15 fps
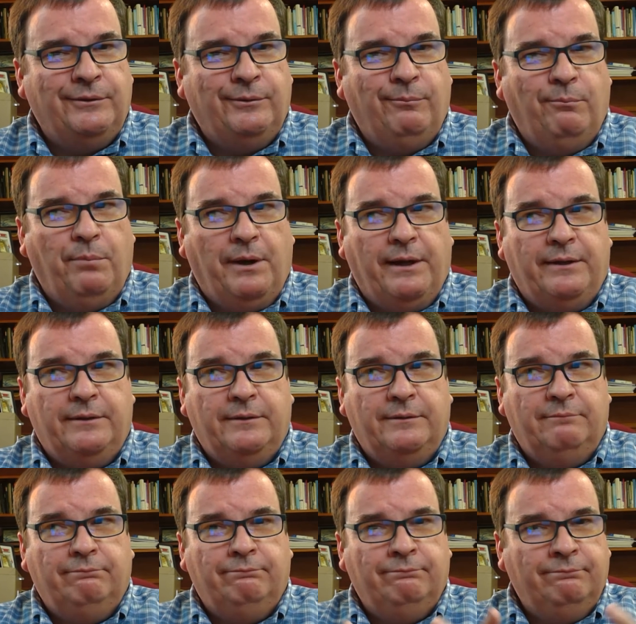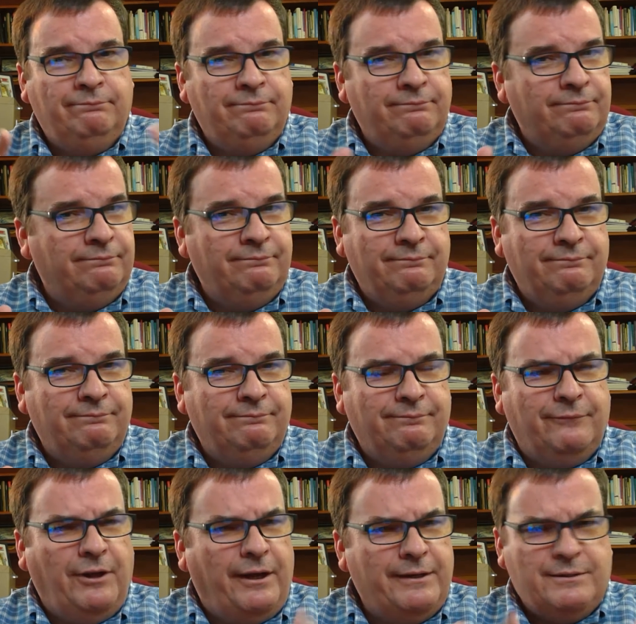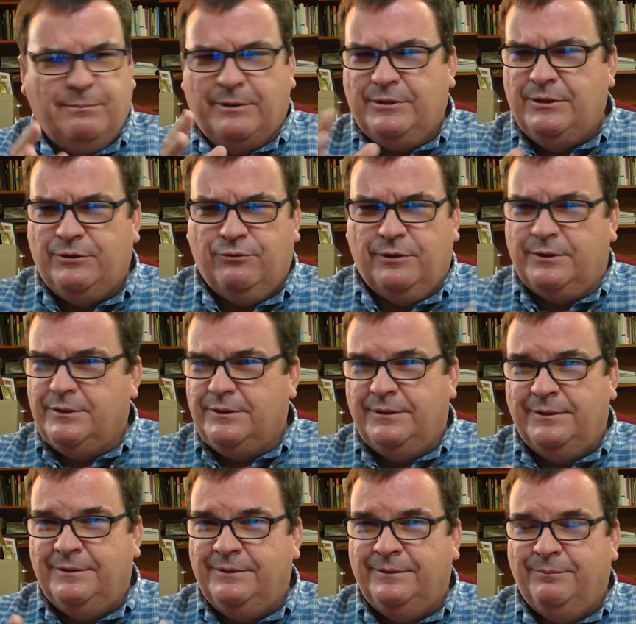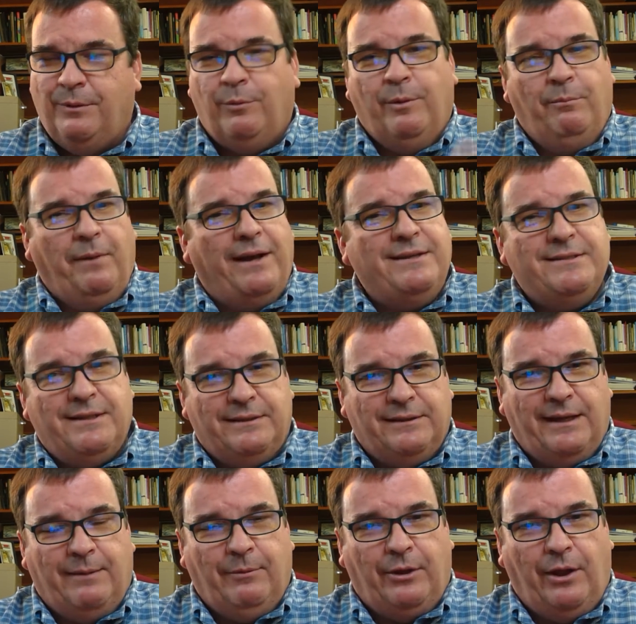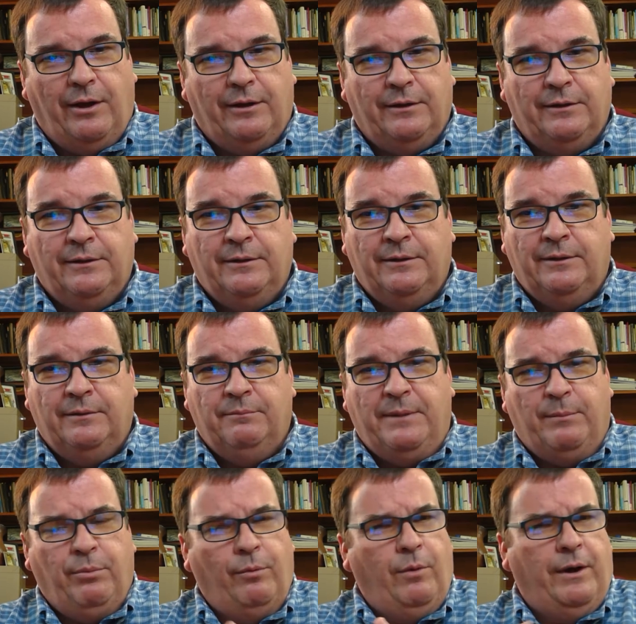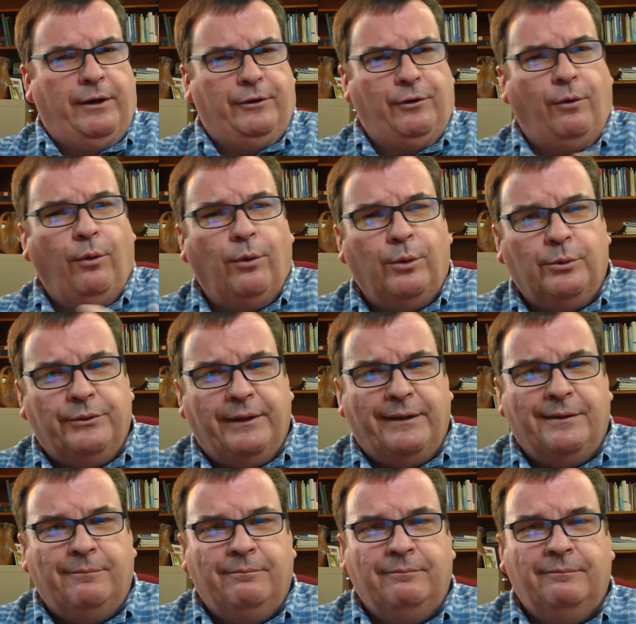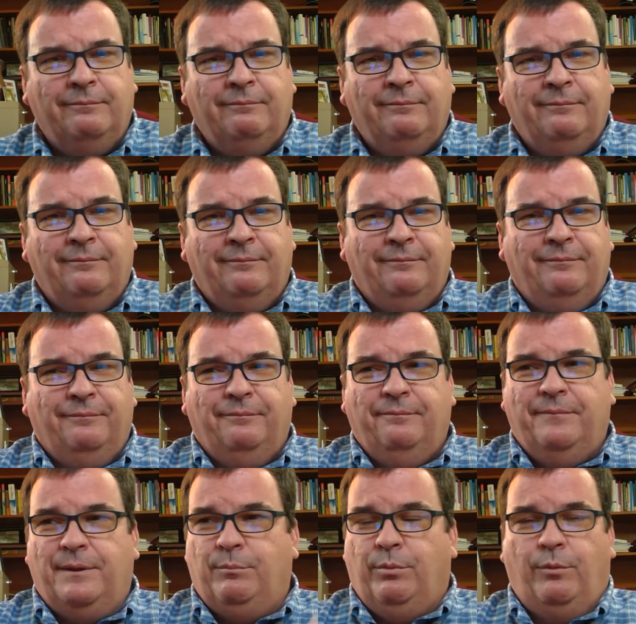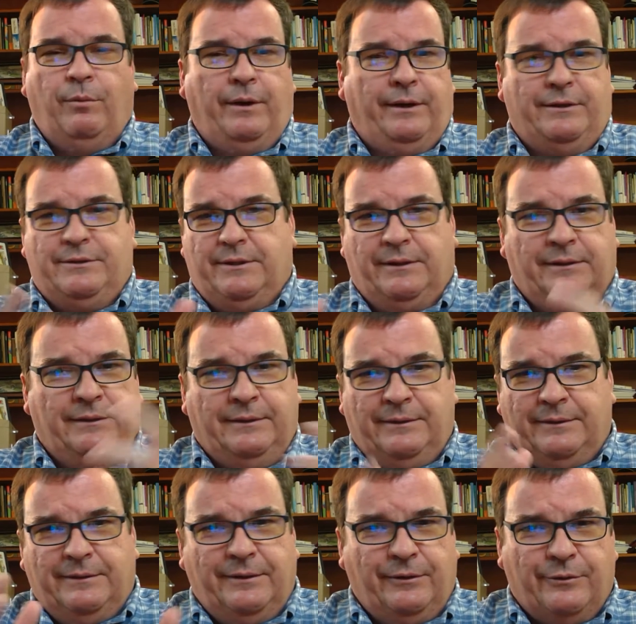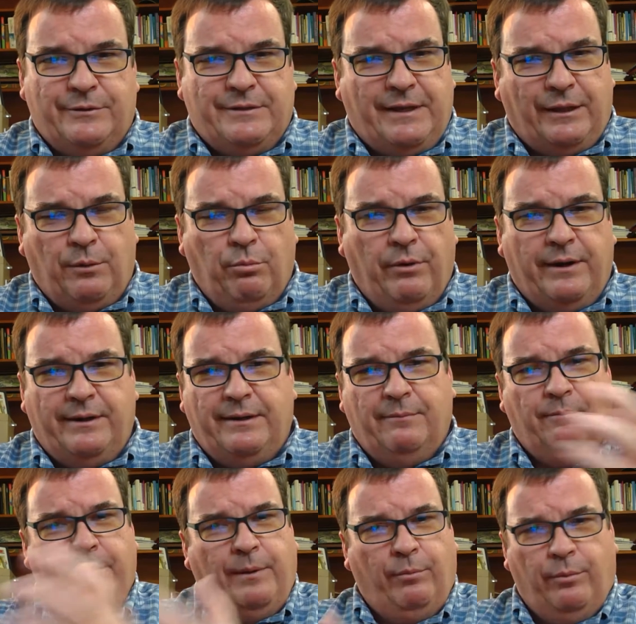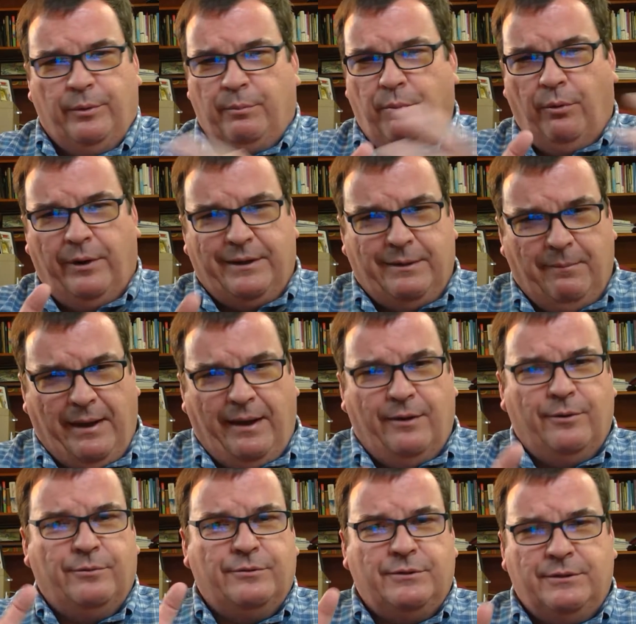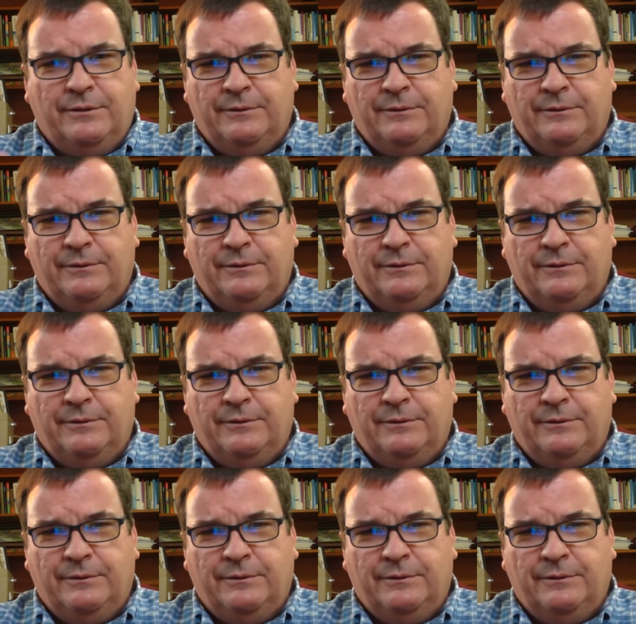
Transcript: but not as much interest. But when my son came along, people wanted to hold him. People wanted to, celebrate him. People would point him out.